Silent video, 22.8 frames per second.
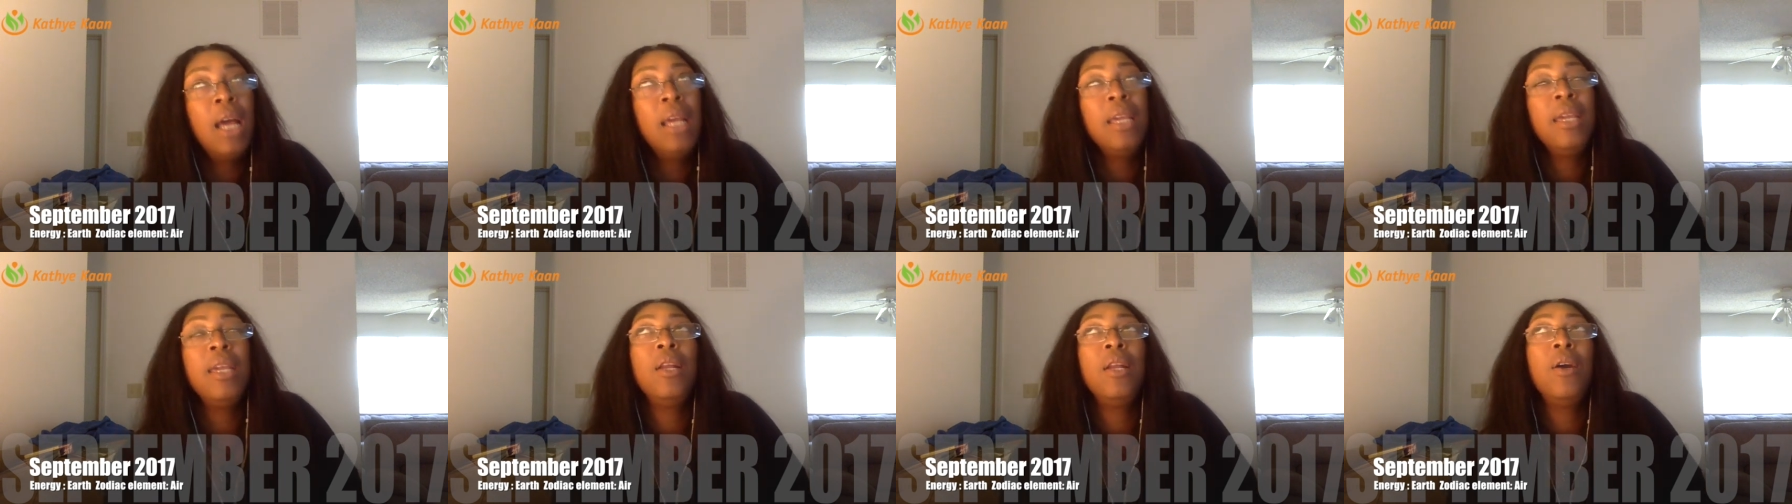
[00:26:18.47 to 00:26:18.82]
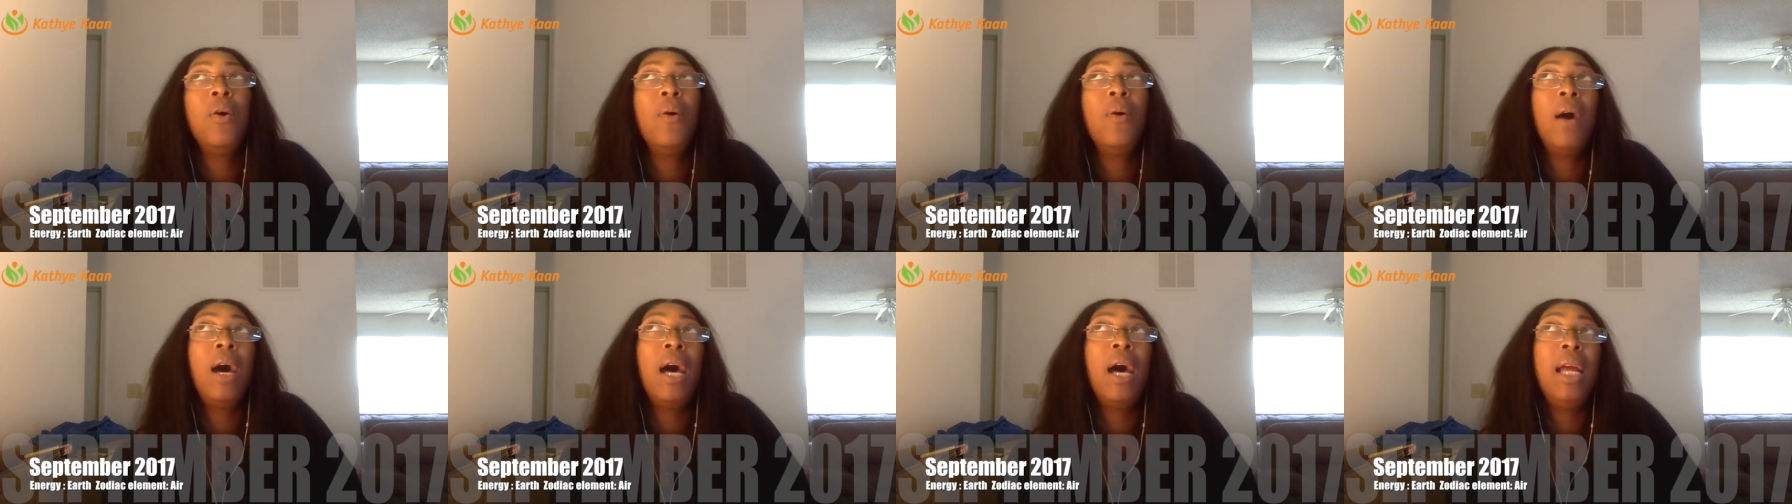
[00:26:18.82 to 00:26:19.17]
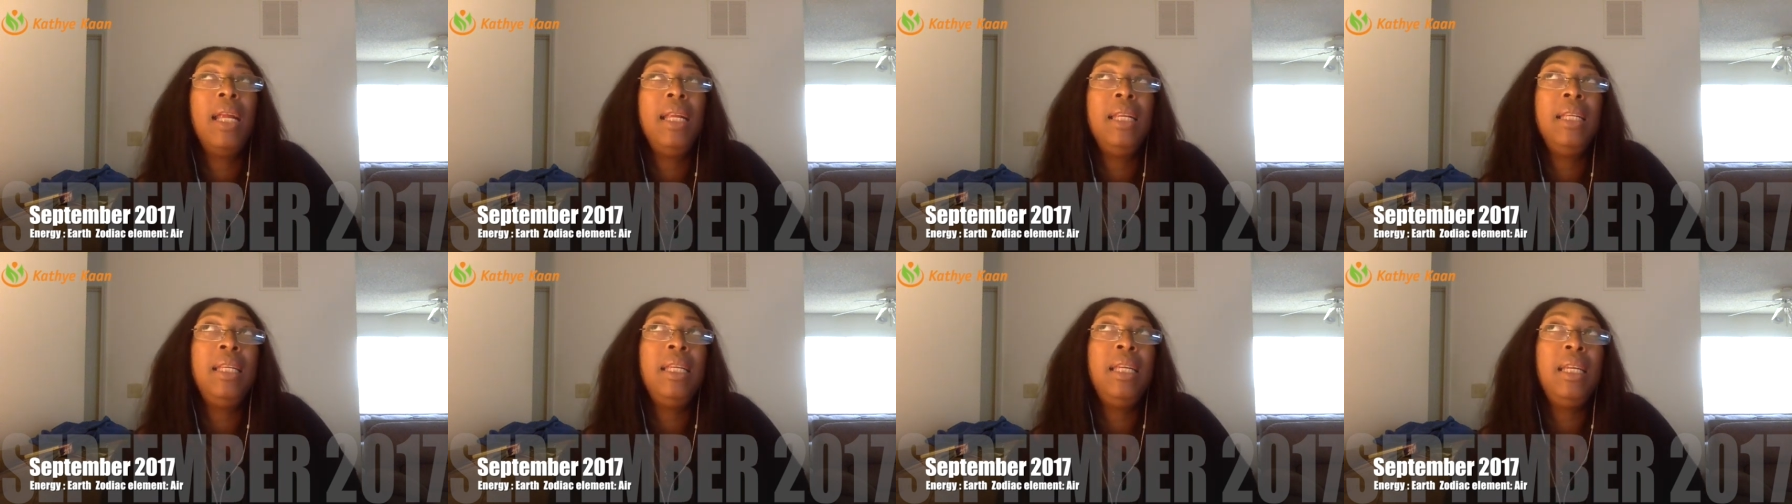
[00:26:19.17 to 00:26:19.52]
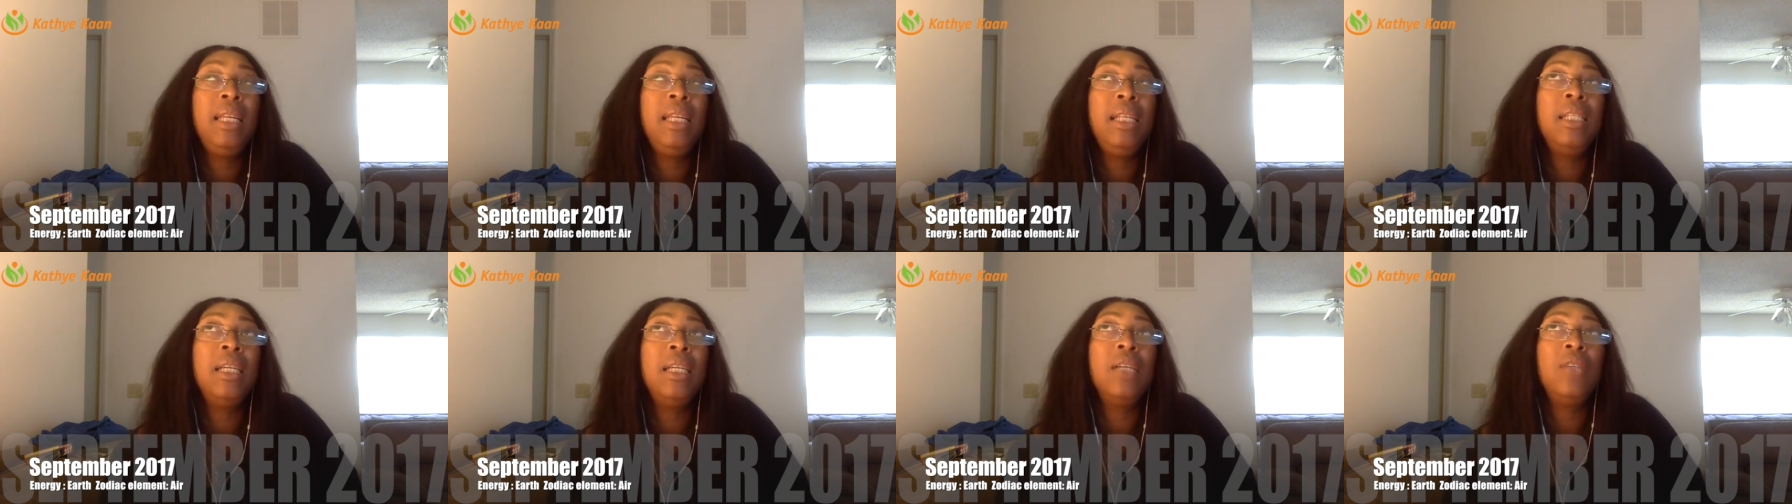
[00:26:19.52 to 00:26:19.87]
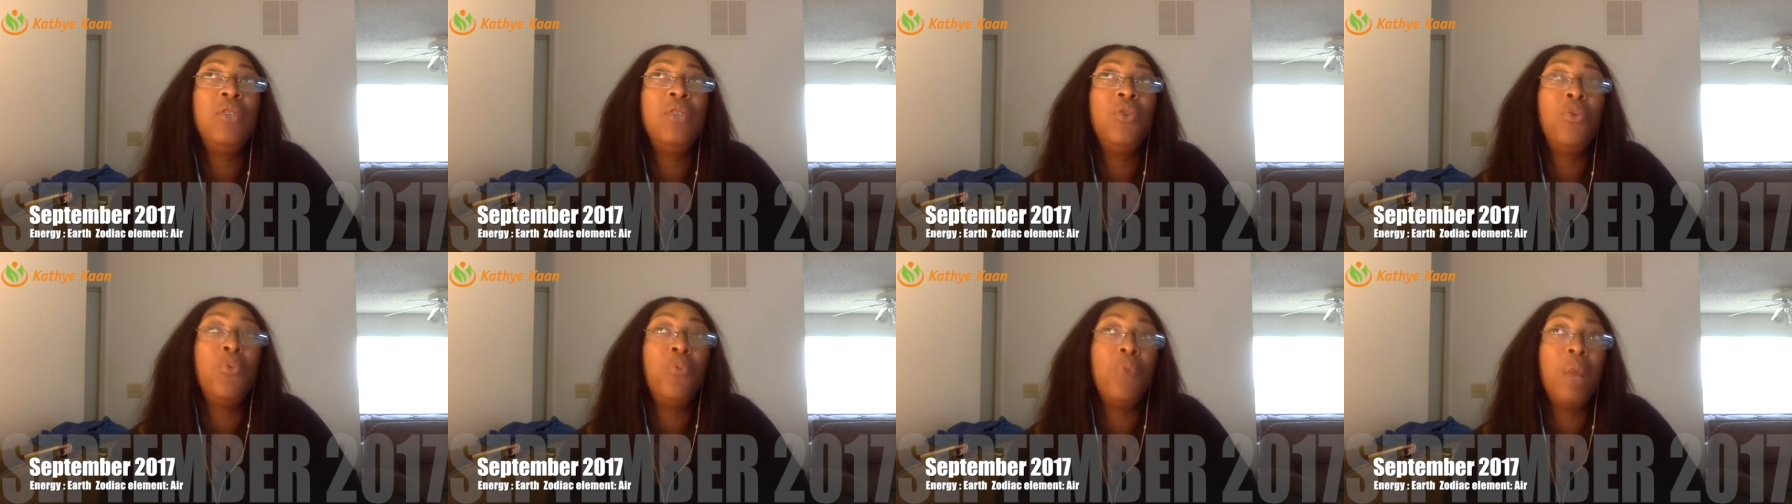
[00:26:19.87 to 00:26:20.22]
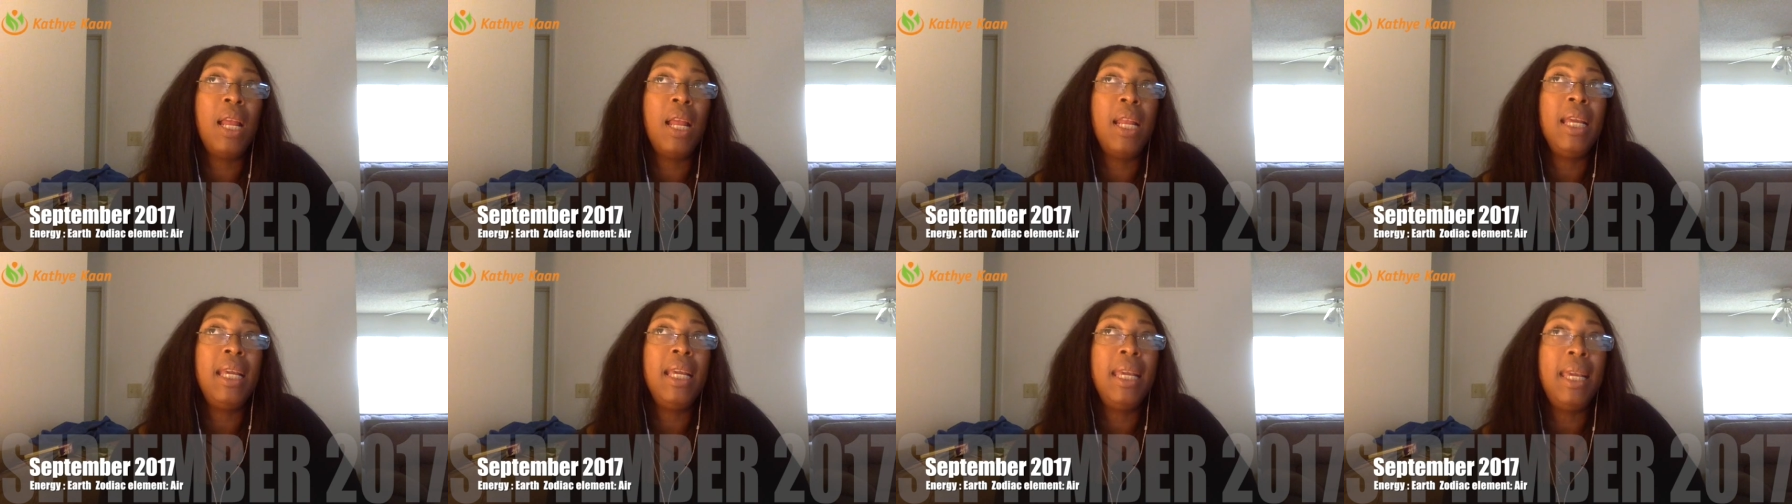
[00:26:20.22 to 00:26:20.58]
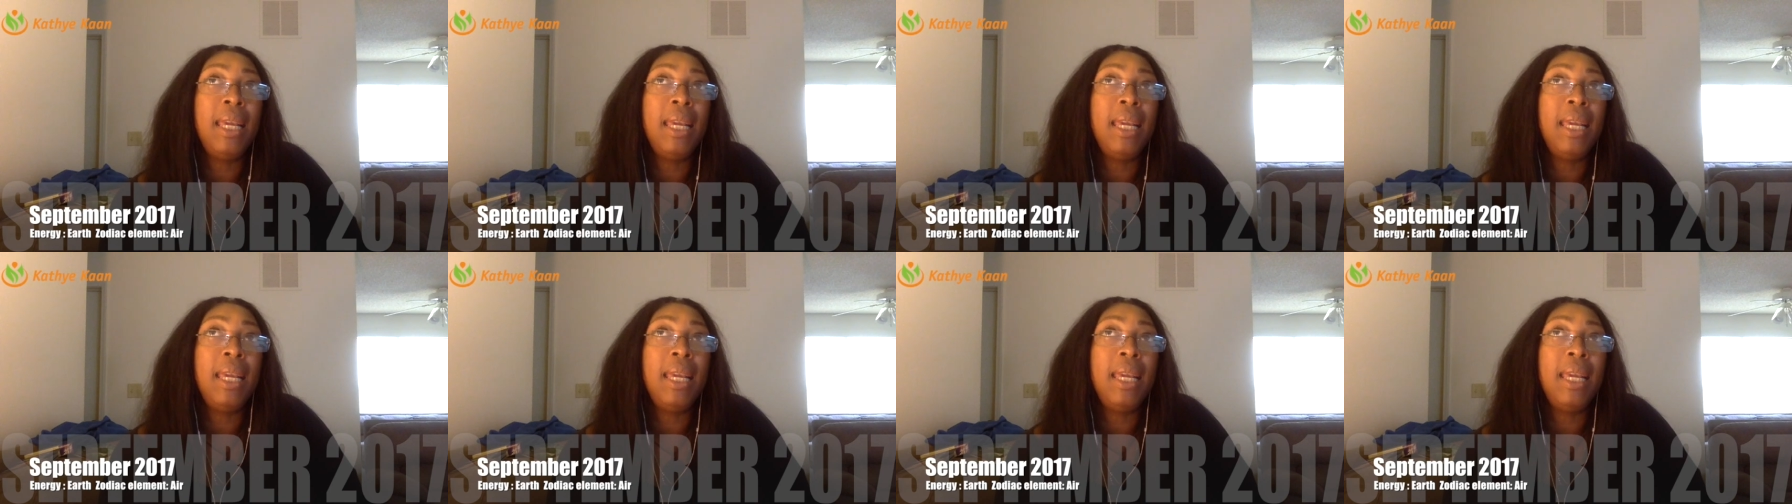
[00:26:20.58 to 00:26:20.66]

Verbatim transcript: you know, I need to really